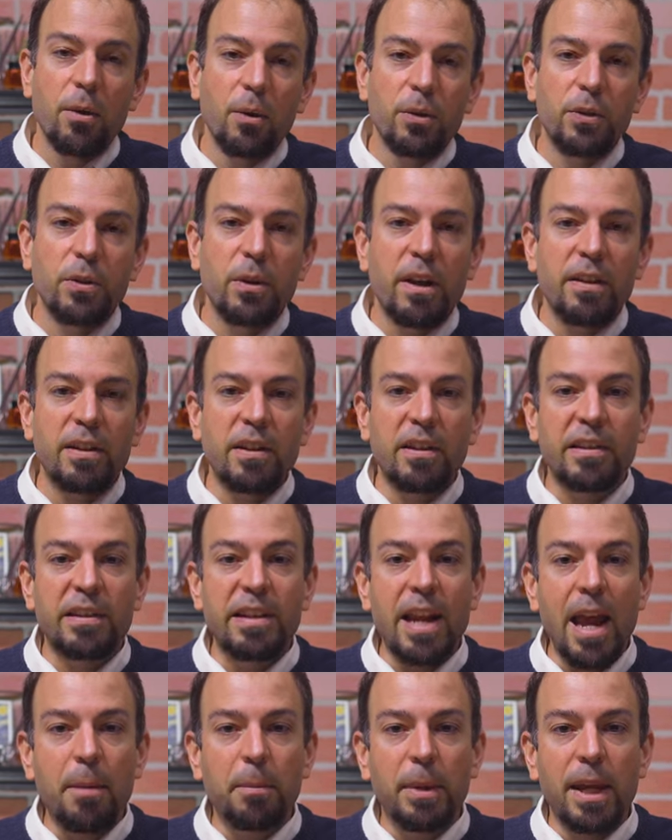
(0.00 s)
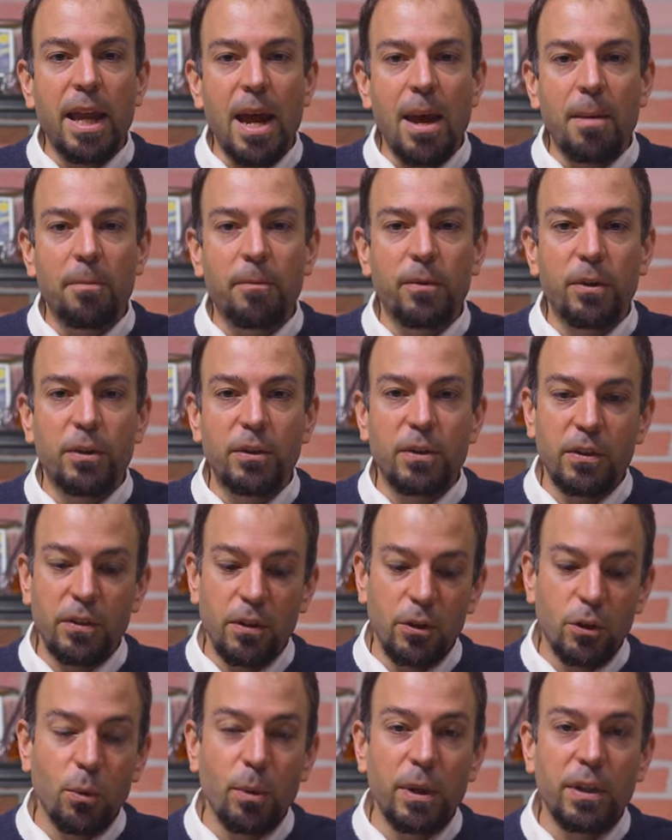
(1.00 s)
also has a snap cap versus
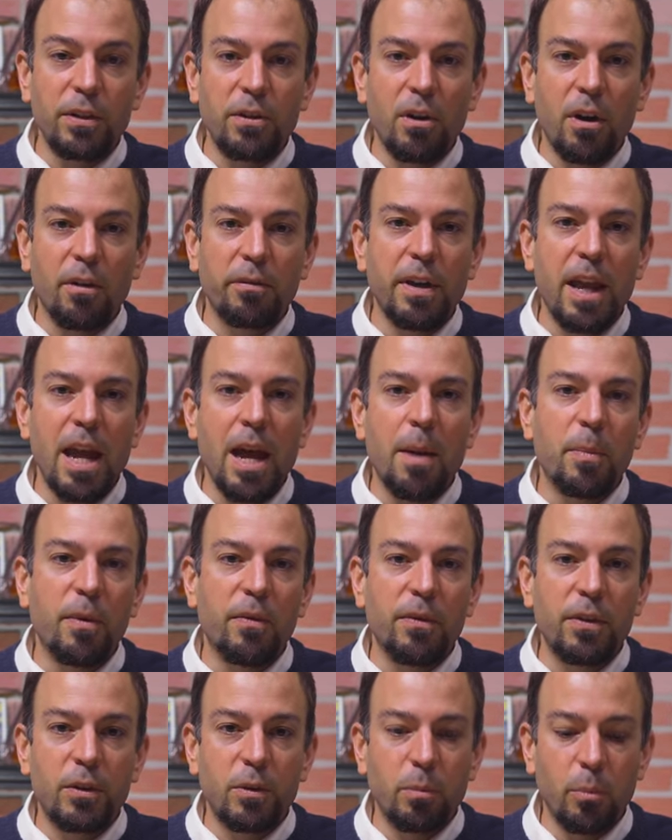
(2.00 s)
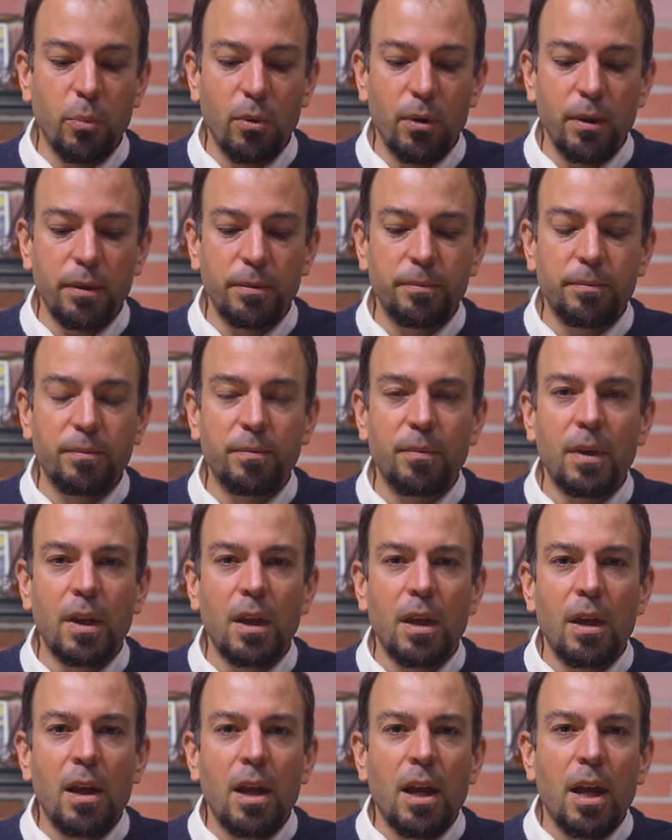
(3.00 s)
the twist-off cap of the Sport.
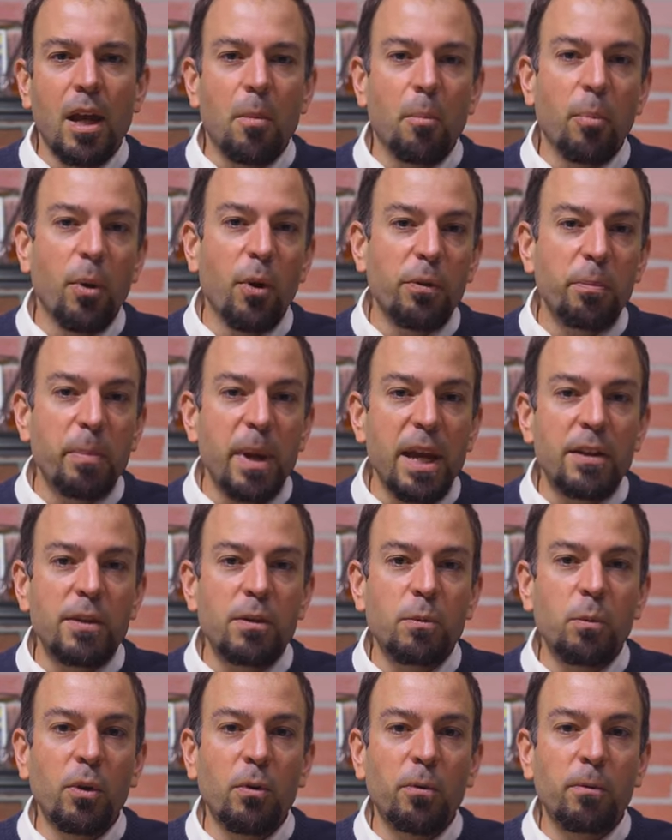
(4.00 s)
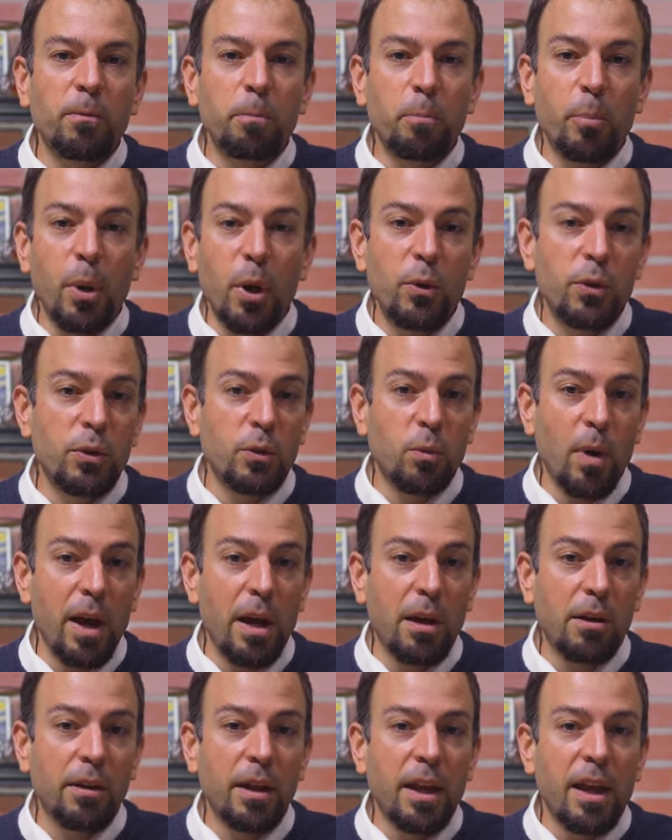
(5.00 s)
And both pens will post
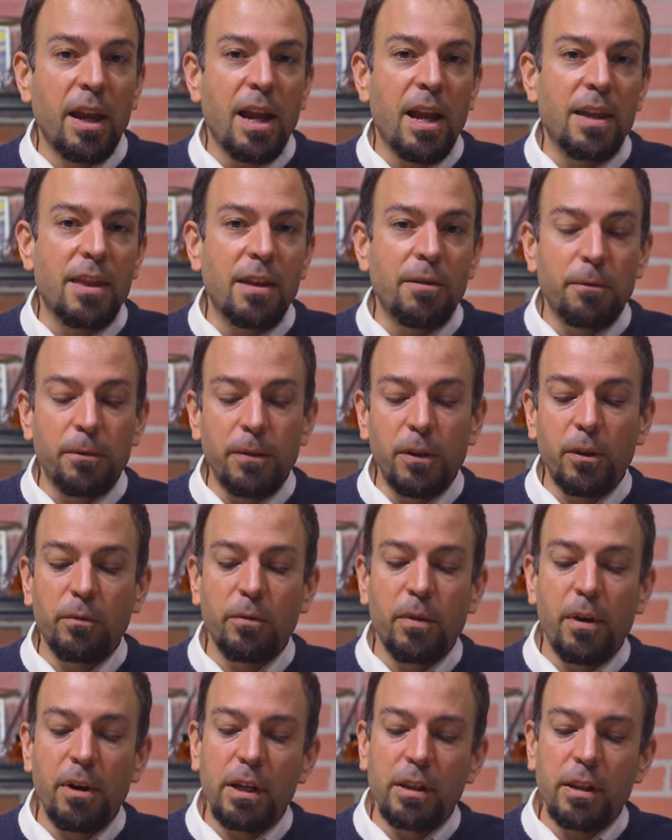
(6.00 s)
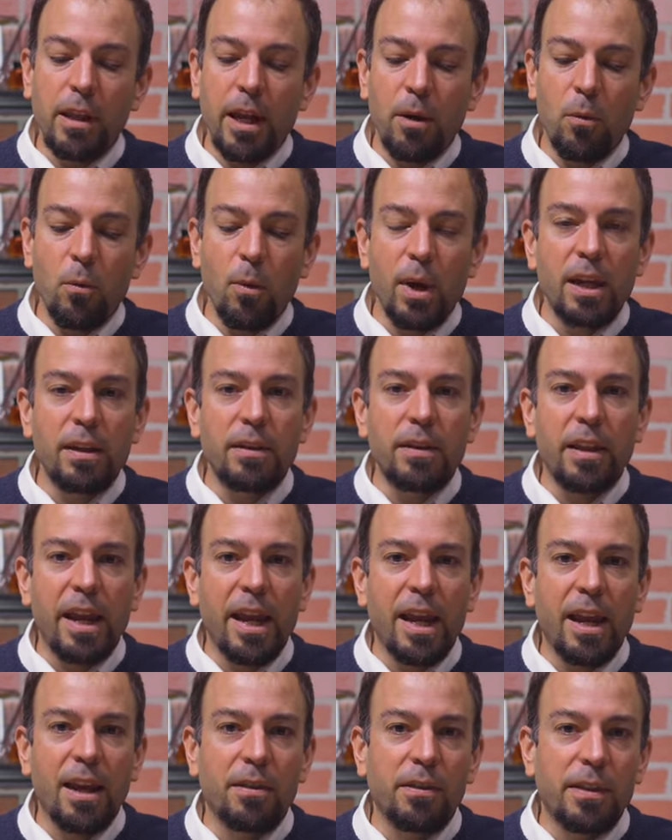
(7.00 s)
well and then feel very lightweight in the
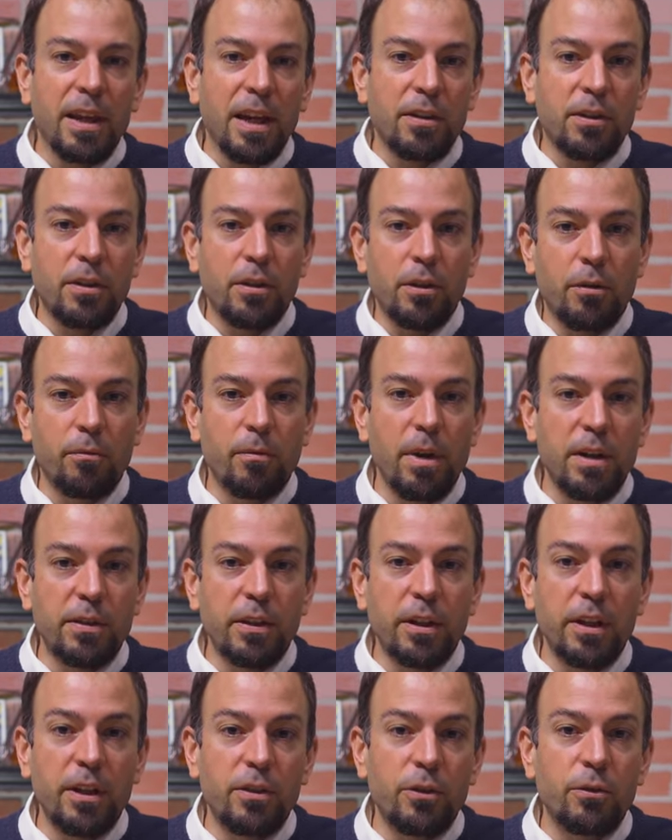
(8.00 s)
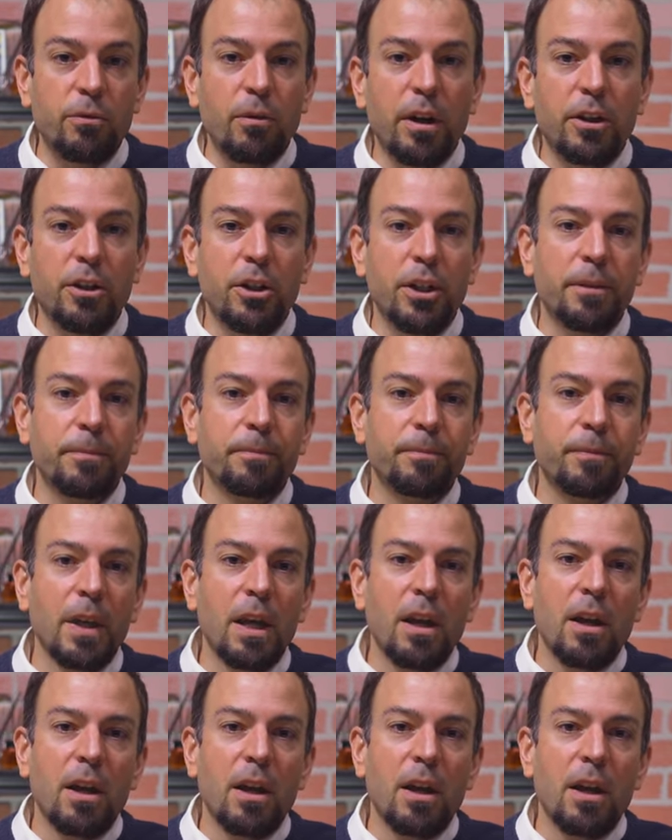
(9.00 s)
hand thanks to their resin construction.